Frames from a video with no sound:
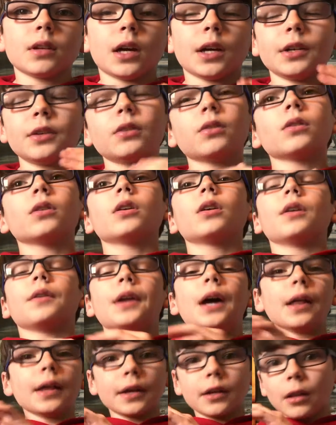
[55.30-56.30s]
I know
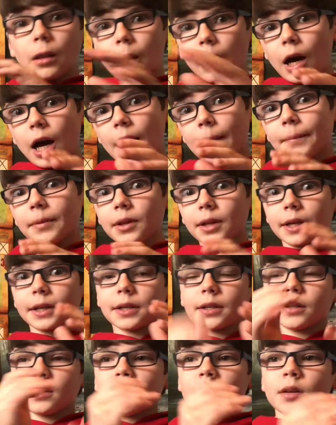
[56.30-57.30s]
not like a lot, but like